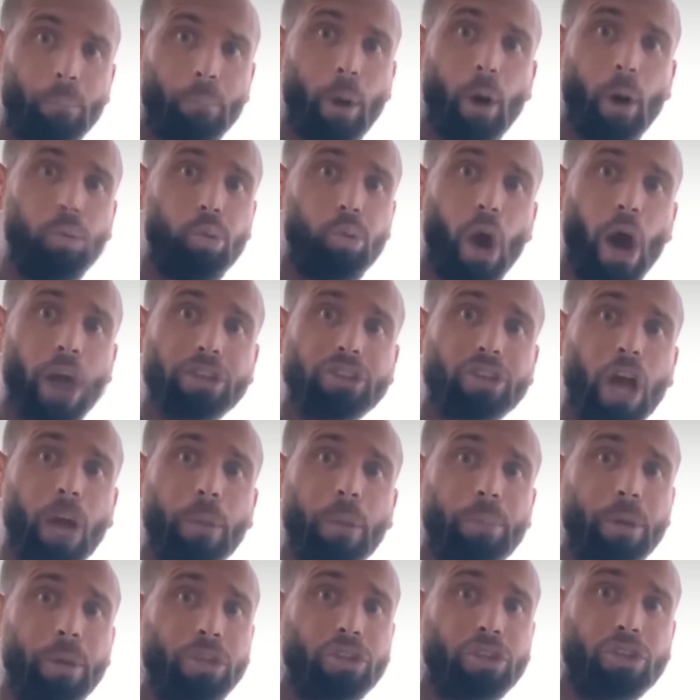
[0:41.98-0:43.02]
But Wes, I've
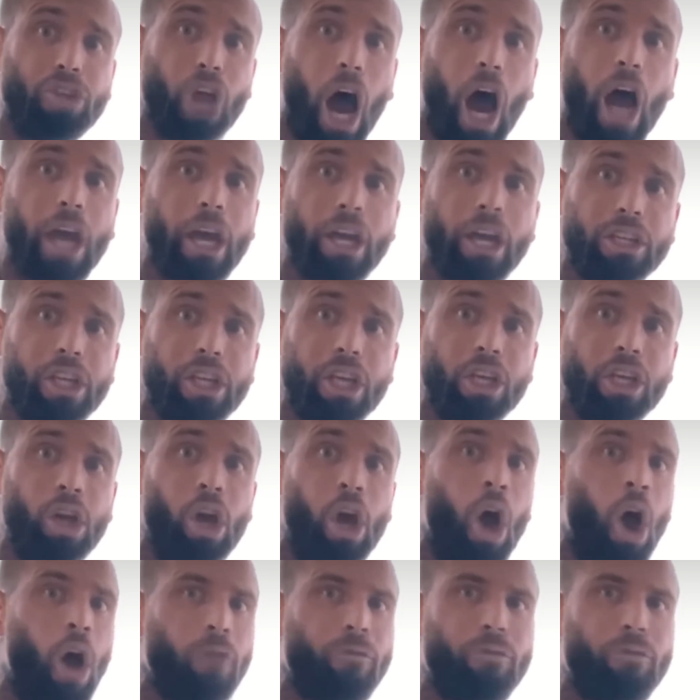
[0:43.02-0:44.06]
been dieting
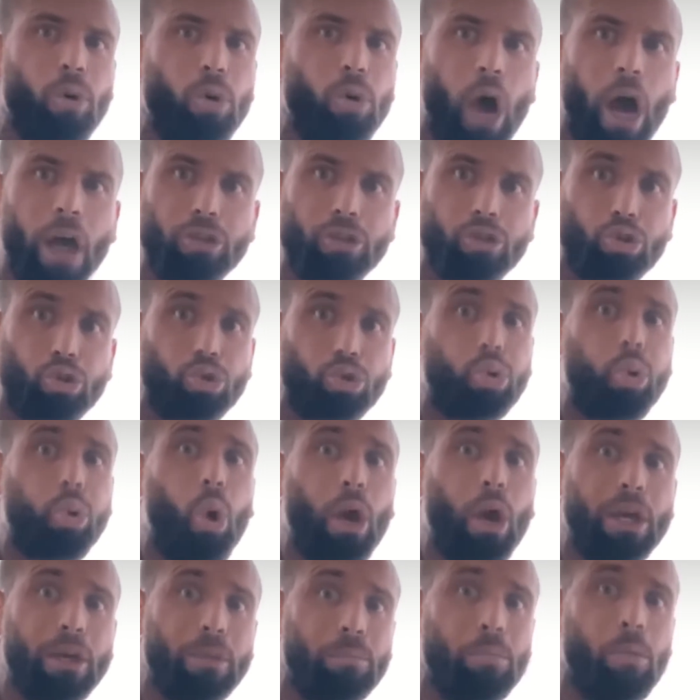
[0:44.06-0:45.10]
for like
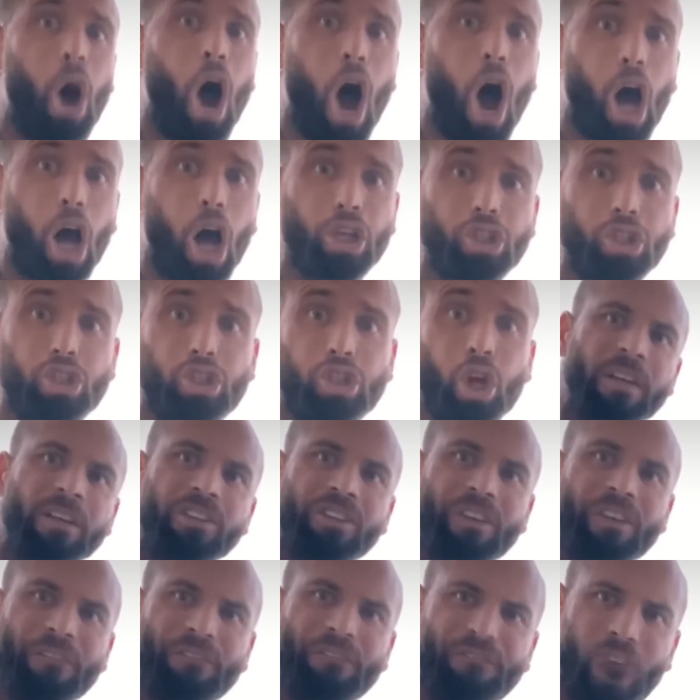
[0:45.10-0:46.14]
3 months. Shut
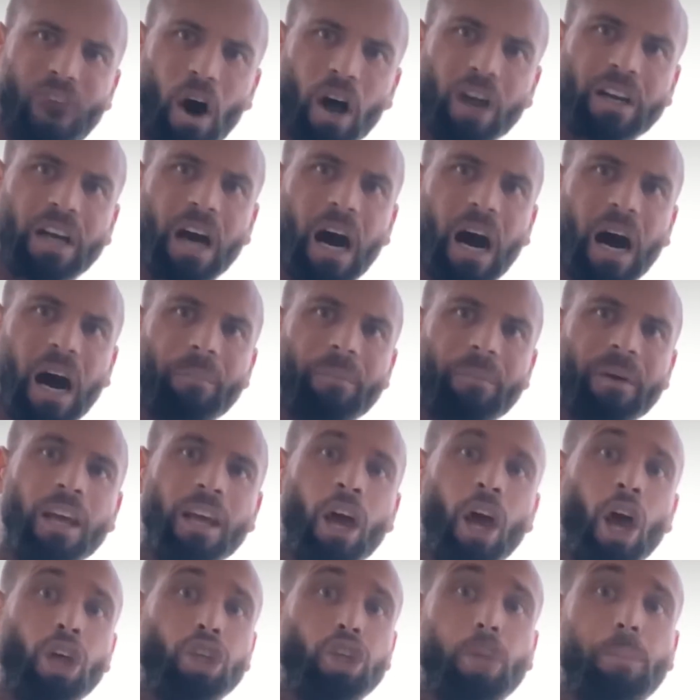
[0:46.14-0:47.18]
the fuck up.
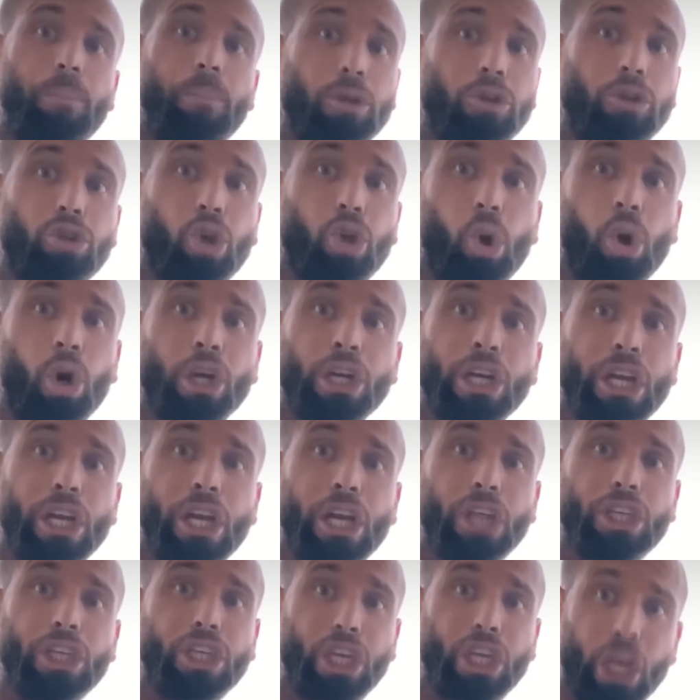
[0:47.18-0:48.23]
You've been doing it a
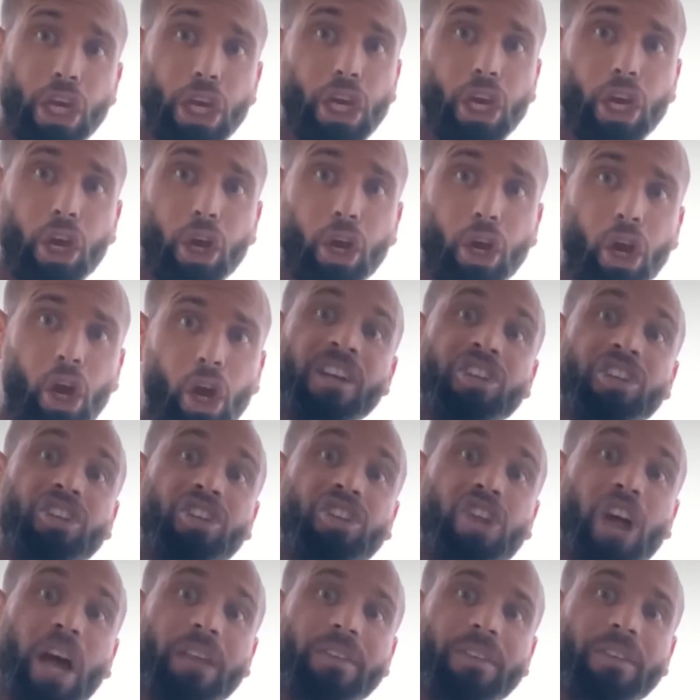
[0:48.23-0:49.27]
year?
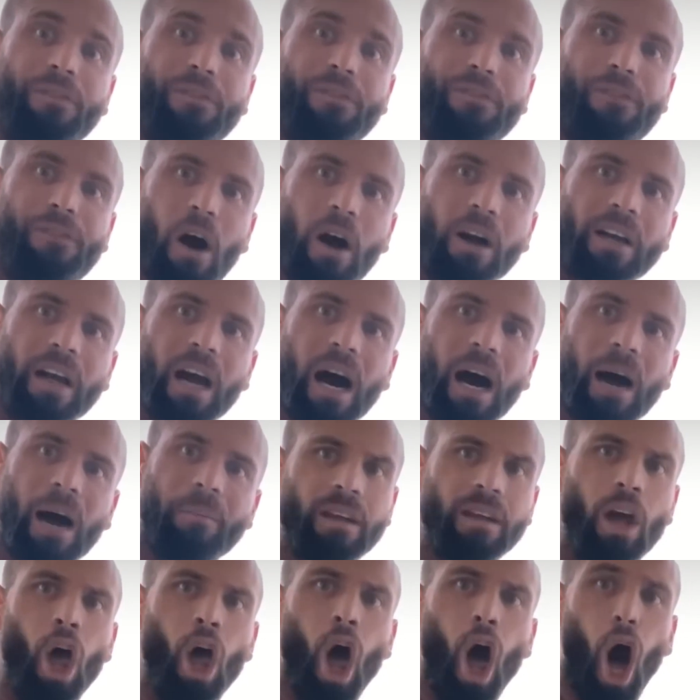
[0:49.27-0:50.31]
Shut the fuck up.
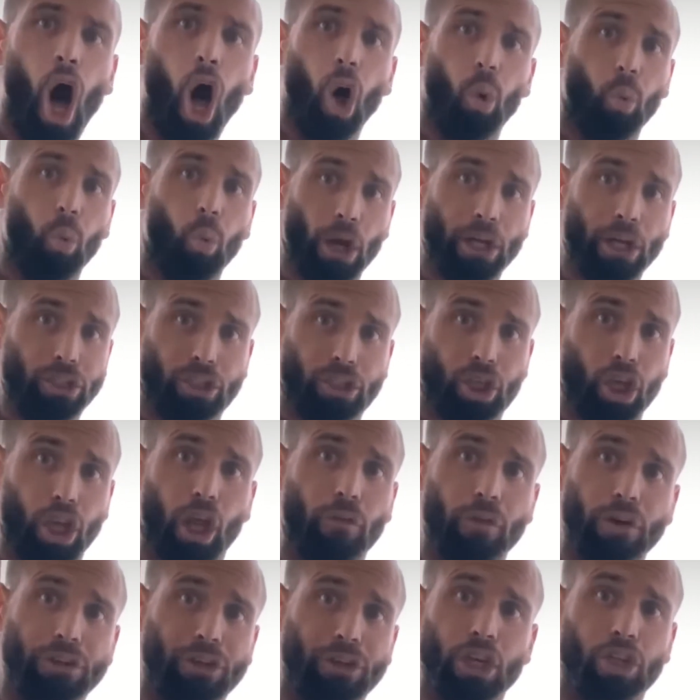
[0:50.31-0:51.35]
I'll wait till
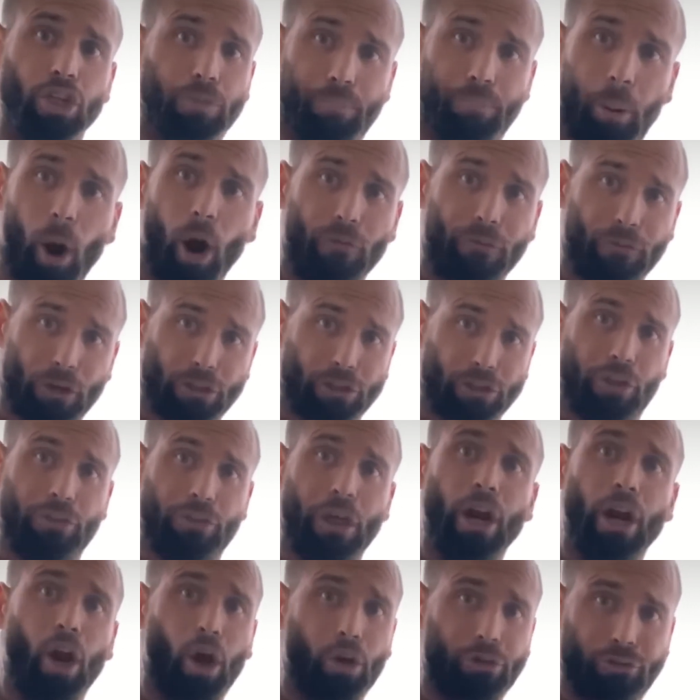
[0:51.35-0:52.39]
everything's perfect and then
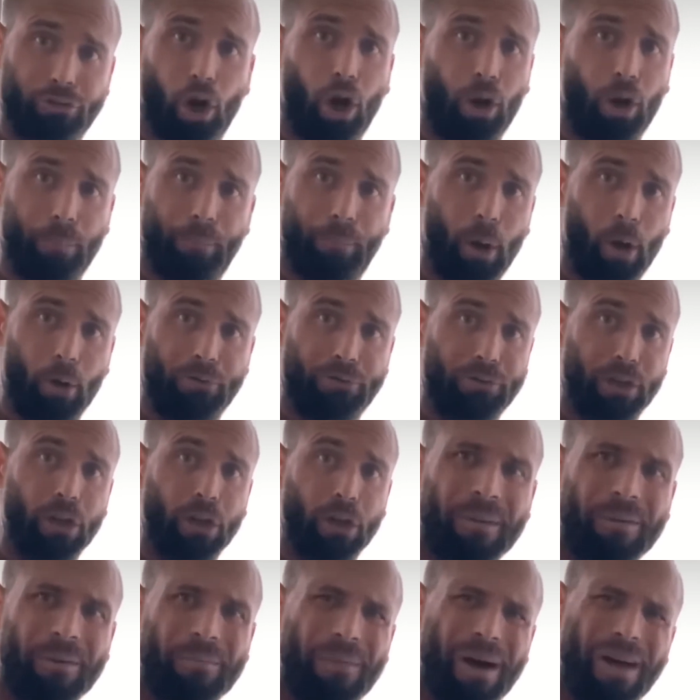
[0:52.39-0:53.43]
I'll start posting.
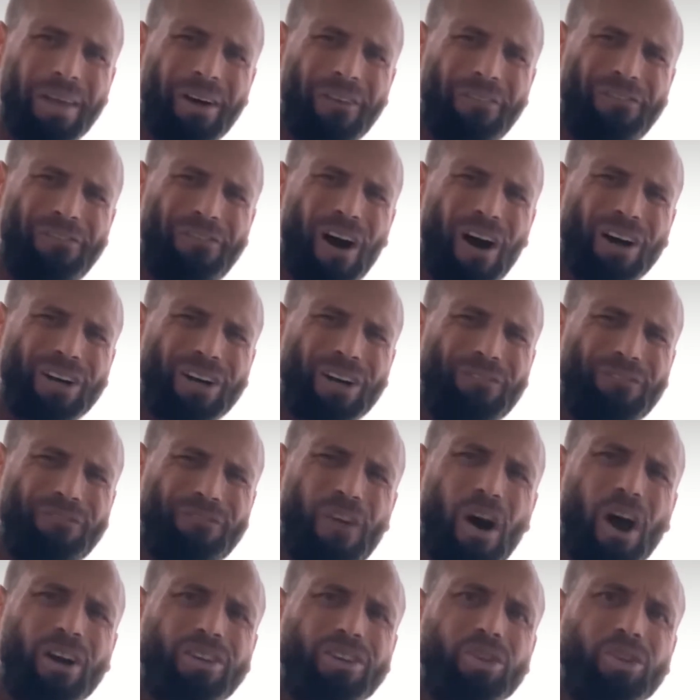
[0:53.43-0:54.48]
Motherfucker,
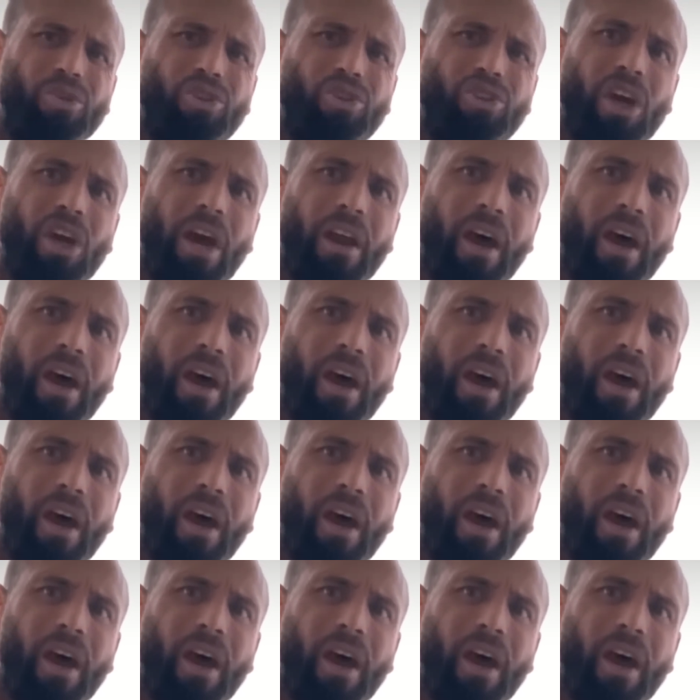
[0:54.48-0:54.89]
fuck you, shut